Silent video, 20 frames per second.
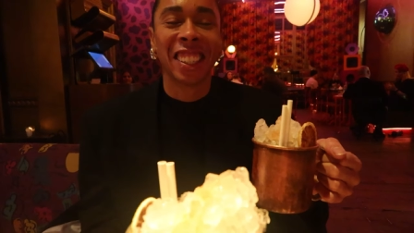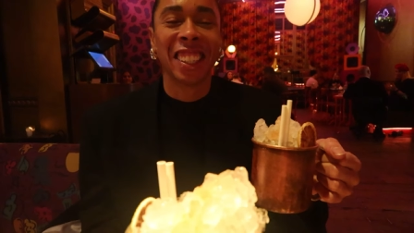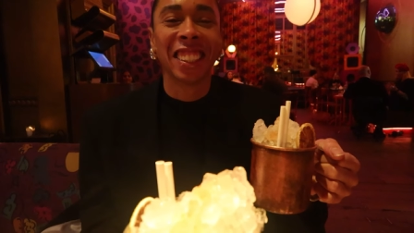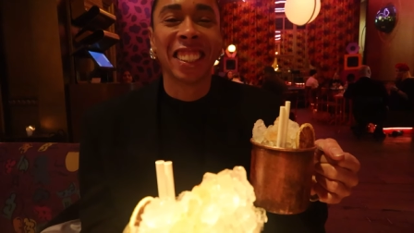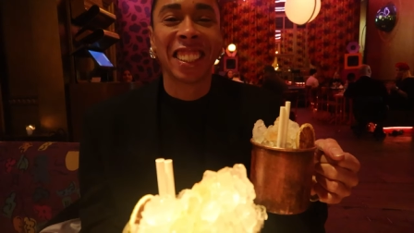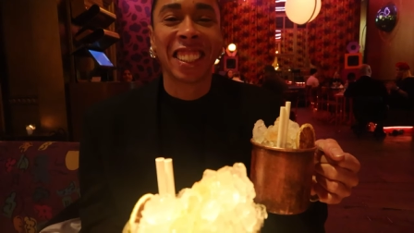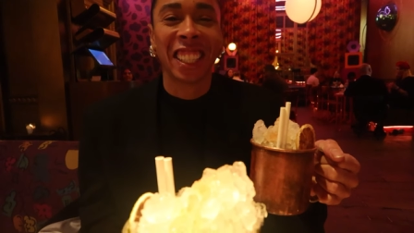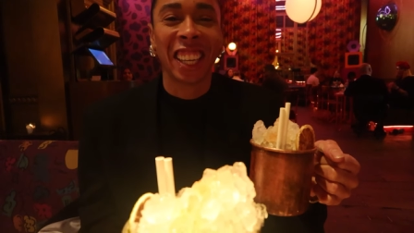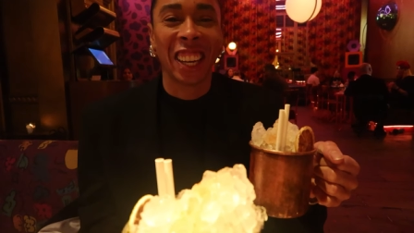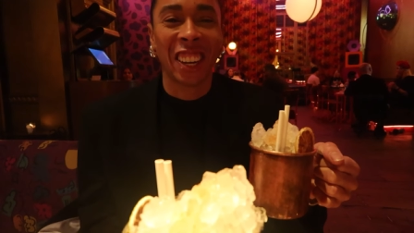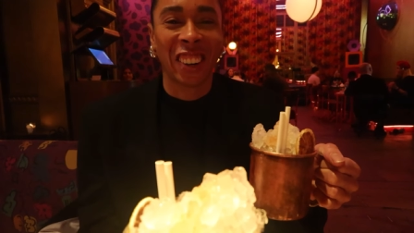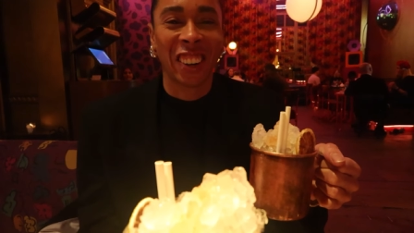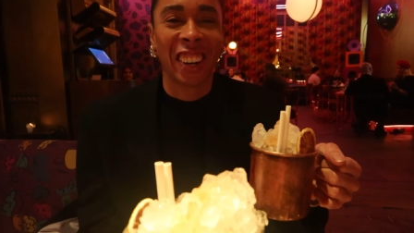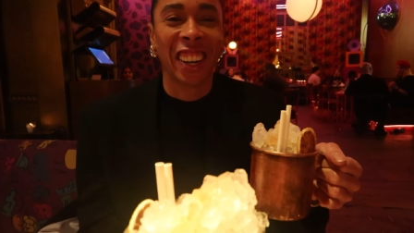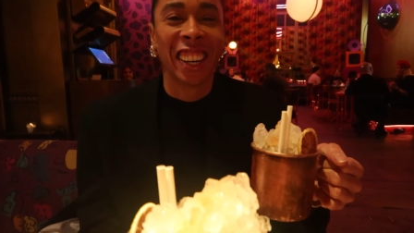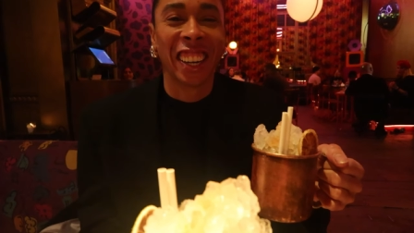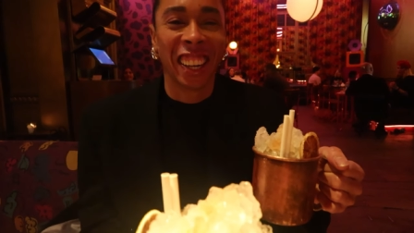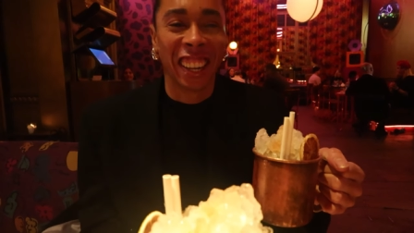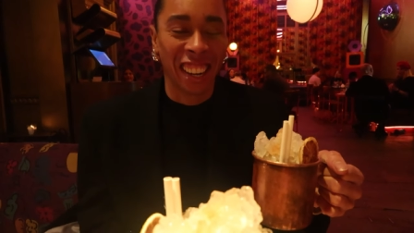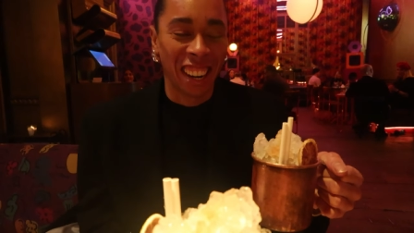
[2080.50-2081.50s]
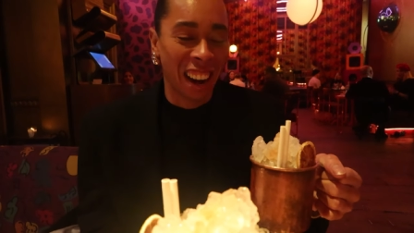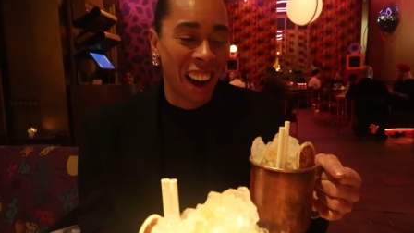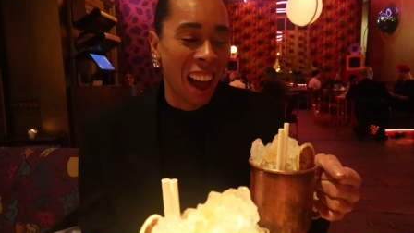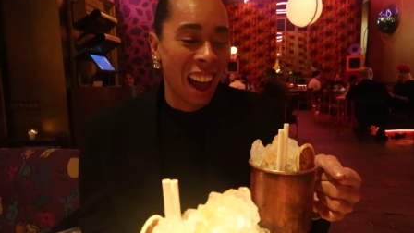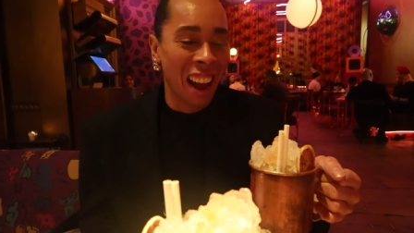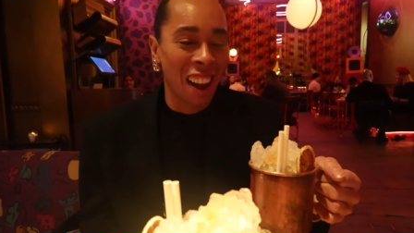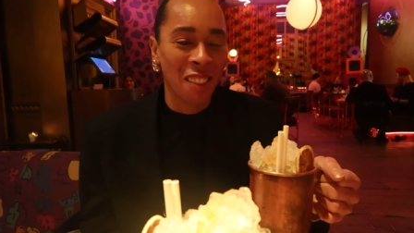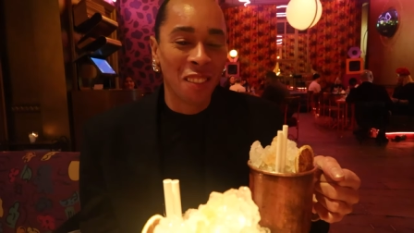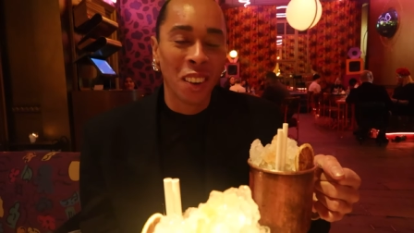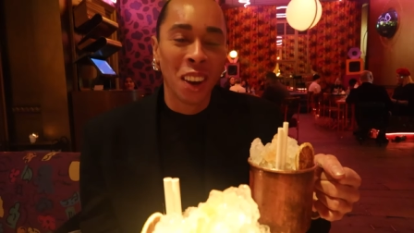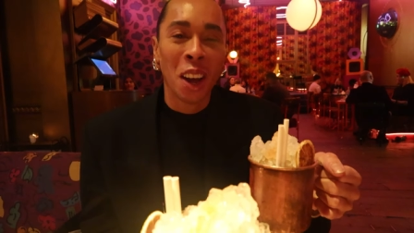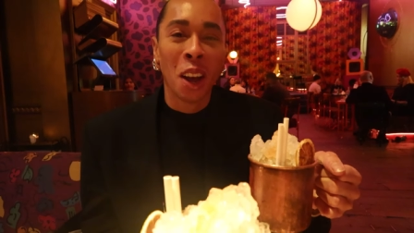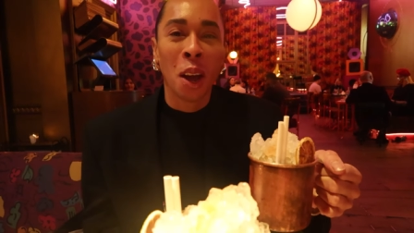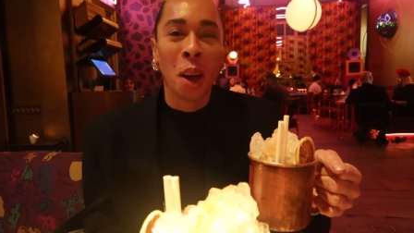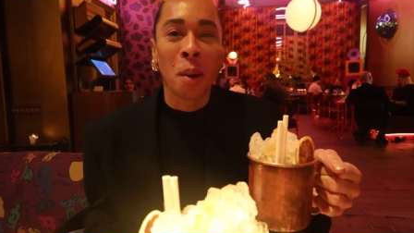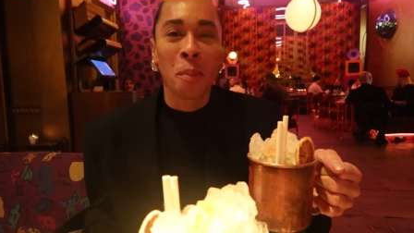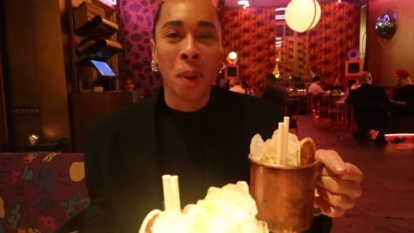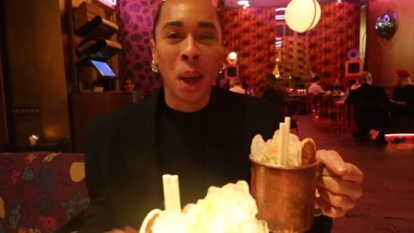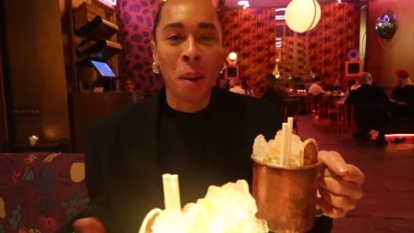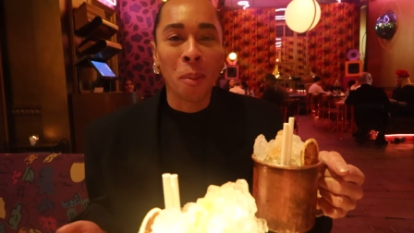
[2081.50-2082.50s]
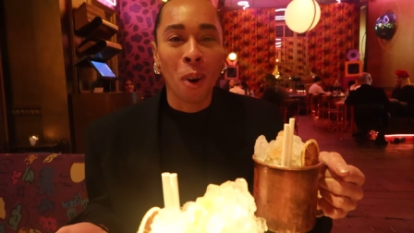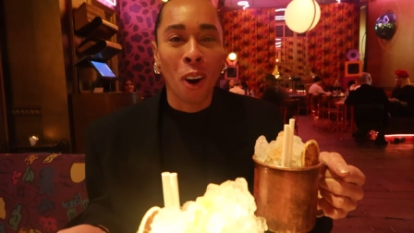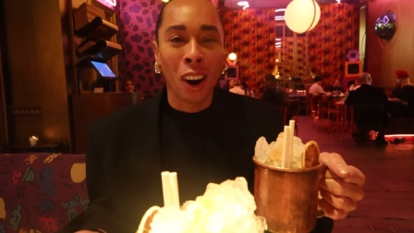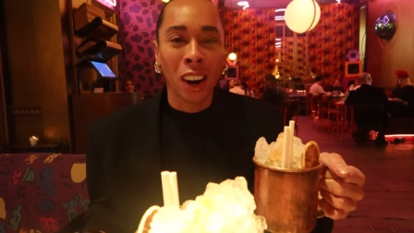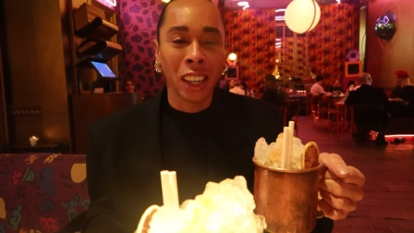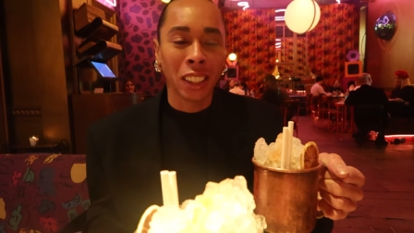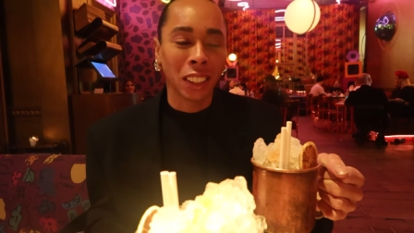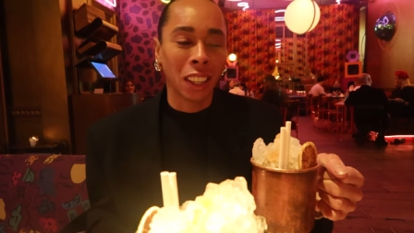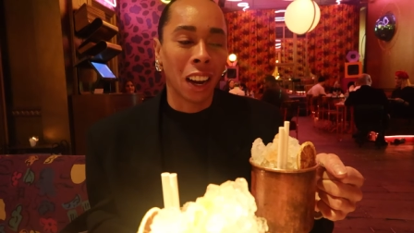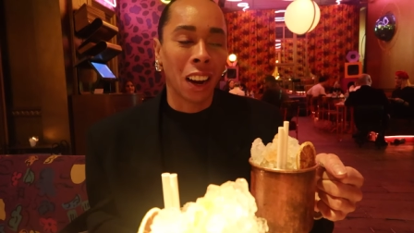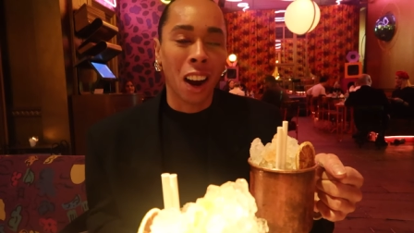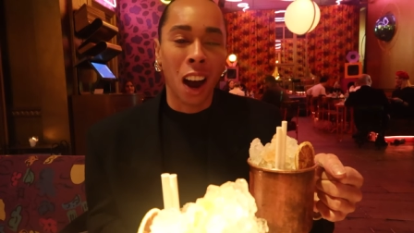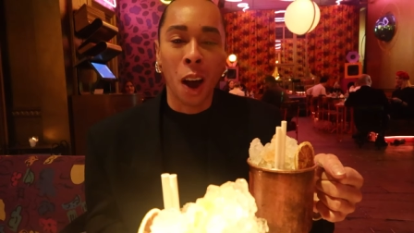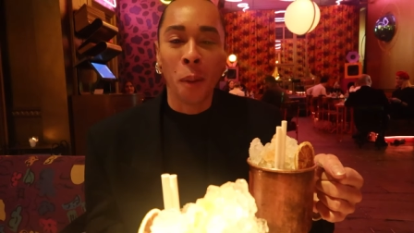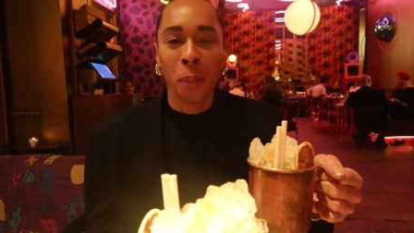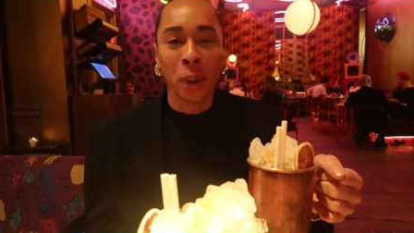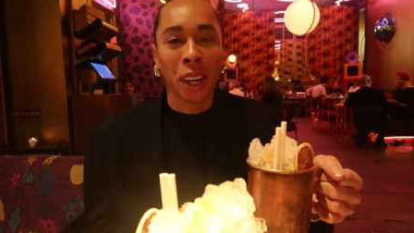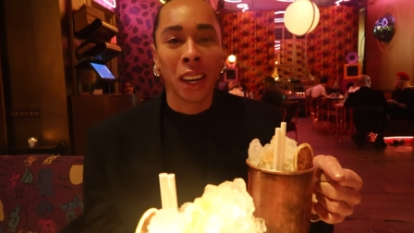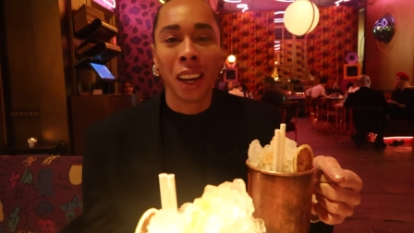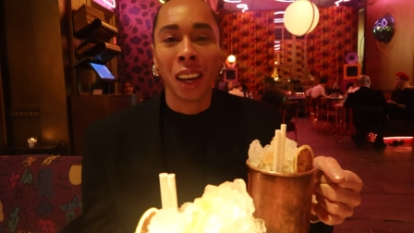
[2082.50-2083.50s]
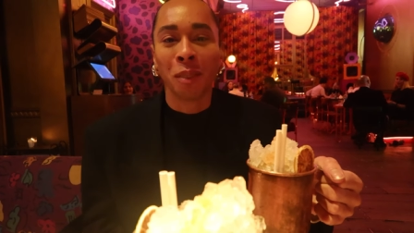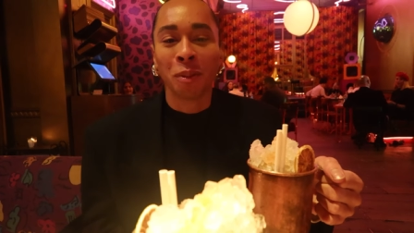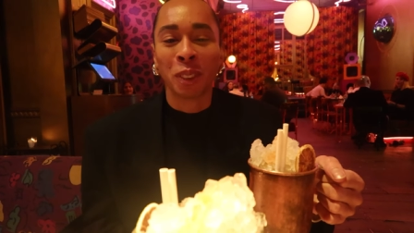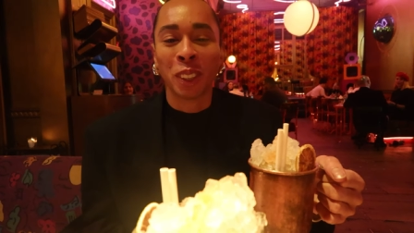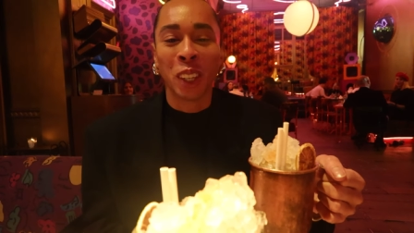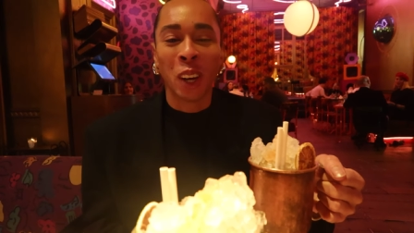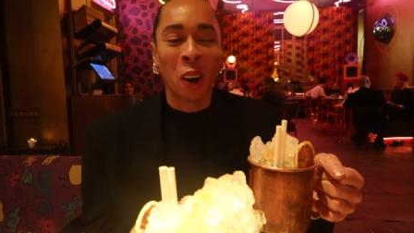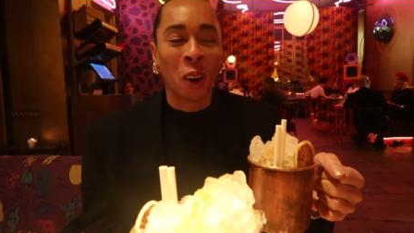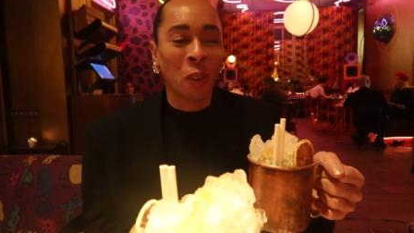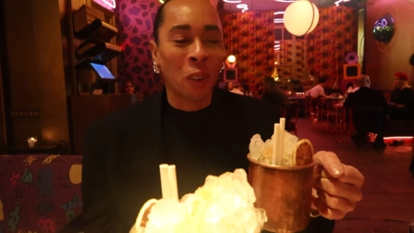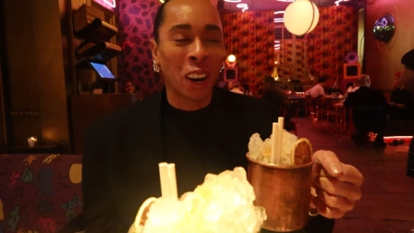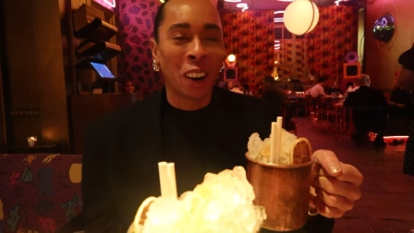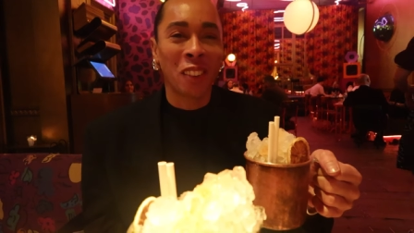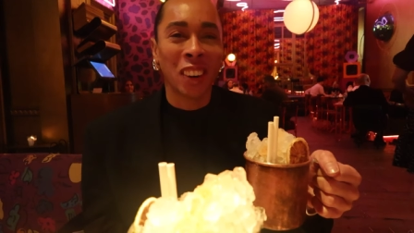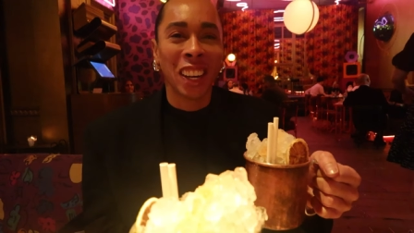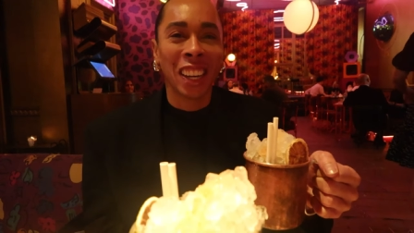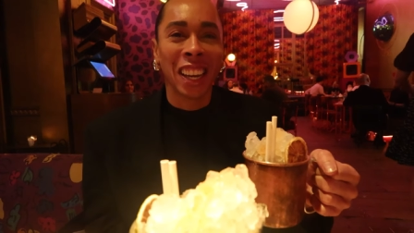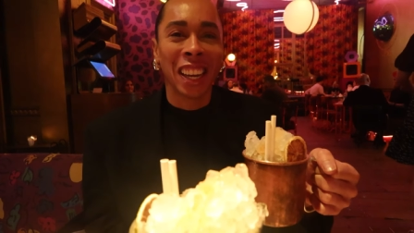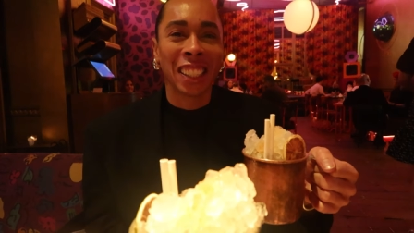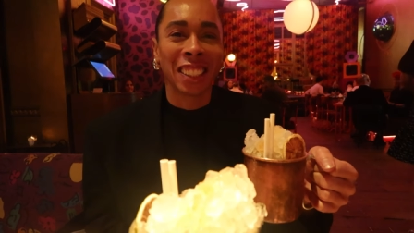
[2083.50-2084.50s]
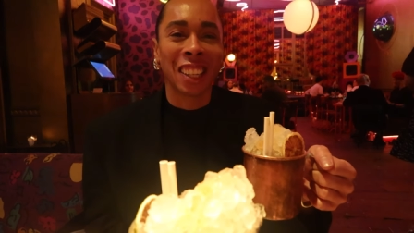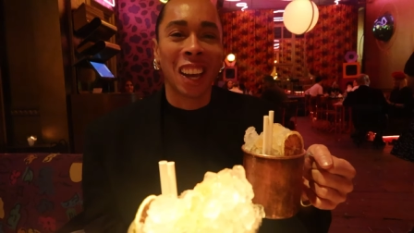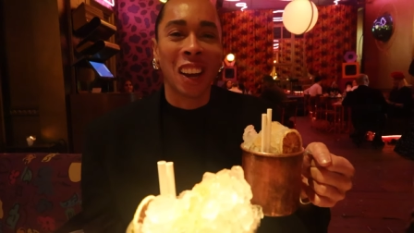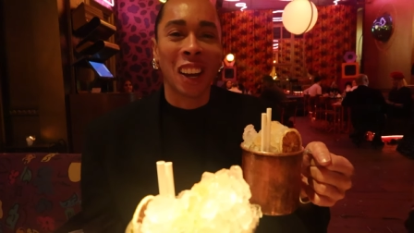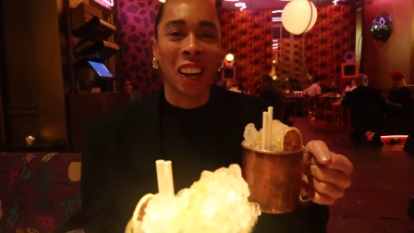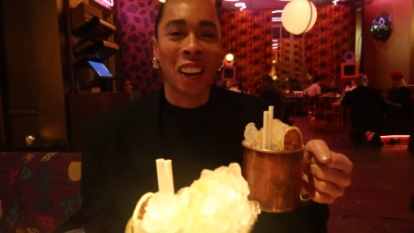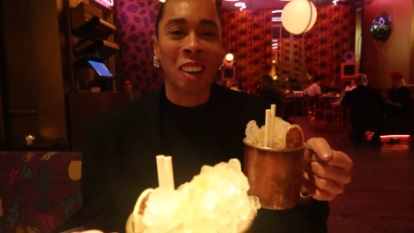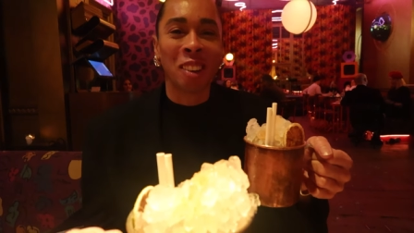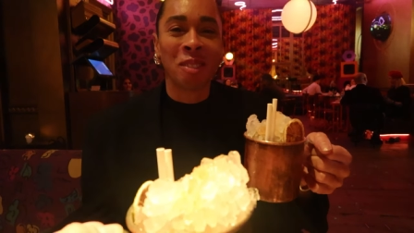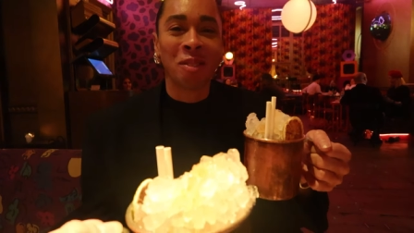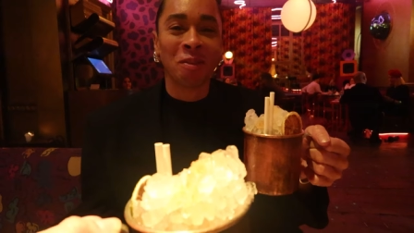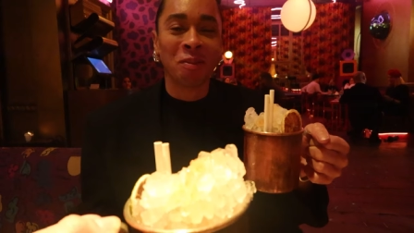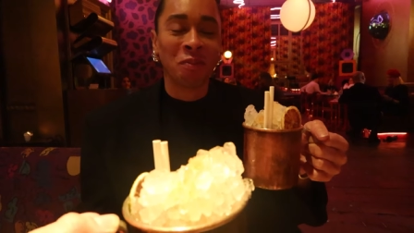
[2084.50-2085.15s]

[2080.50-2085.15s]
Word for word: The secret of life. Babe artist, I copied him, so whatever he gets, I get.